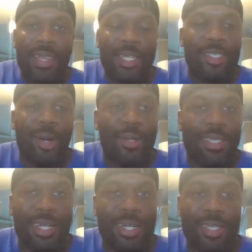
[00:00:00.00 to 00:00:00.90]
This show
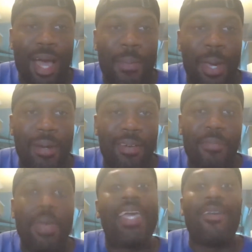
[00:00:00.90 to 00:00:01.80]
does a good job at
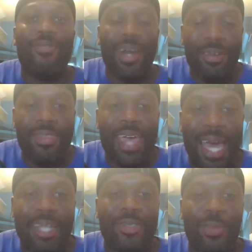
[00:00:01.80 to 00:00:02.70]
making fun of
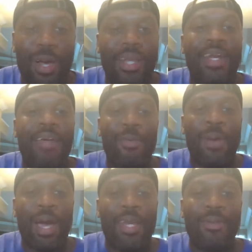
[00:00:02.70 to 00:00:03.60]
that as well. And
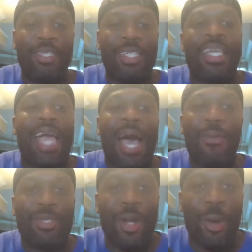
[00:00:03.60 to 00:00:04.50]
everybody who's just like, I
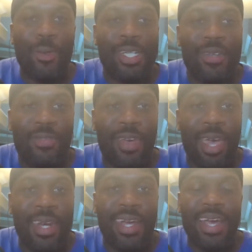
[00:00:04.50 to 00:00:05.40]
was an OG
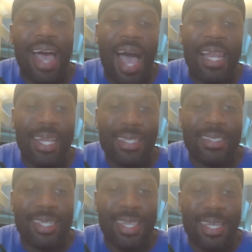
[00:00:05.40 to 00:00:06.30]
fan, I
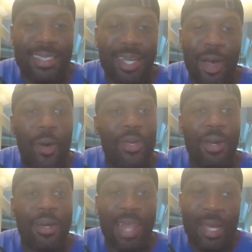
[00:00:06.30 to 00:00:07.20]
listened to this. Oh,
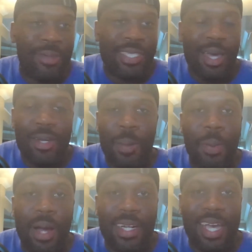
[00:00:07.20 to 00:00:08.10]
you're like we said, your
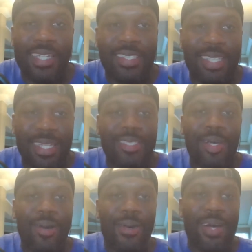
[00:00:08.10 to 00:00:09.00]
podcast thinks
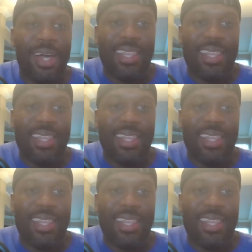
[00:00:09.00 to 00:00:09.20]
so.